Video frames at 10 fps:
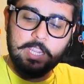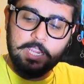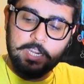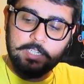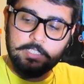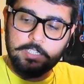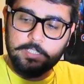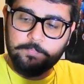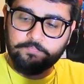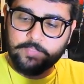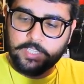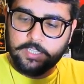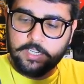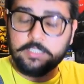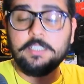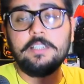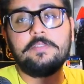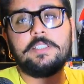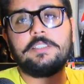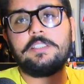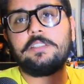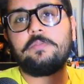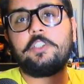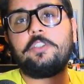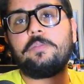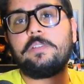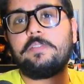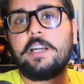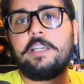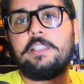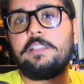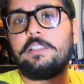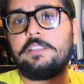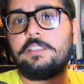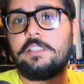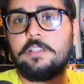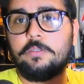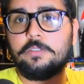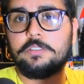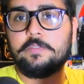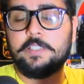And the other differences which you will find is in the looks.